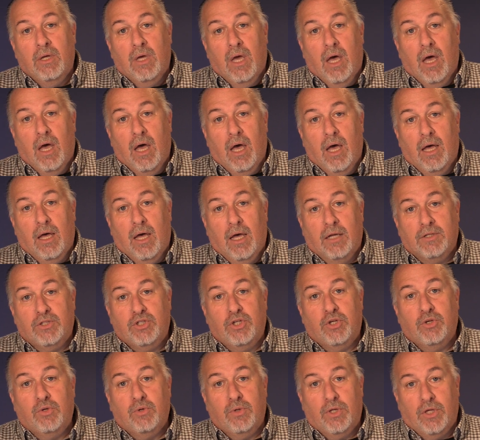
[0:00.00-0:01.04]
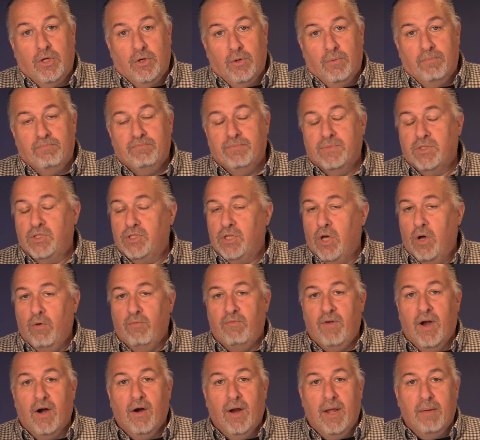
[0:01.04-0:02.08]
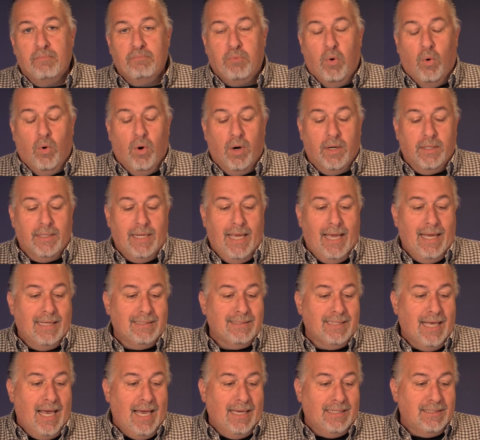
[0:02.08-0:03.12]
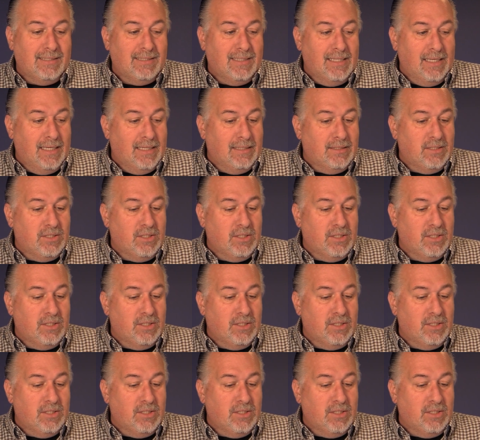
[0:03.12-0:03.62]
Uh, to you. So very important as I see it.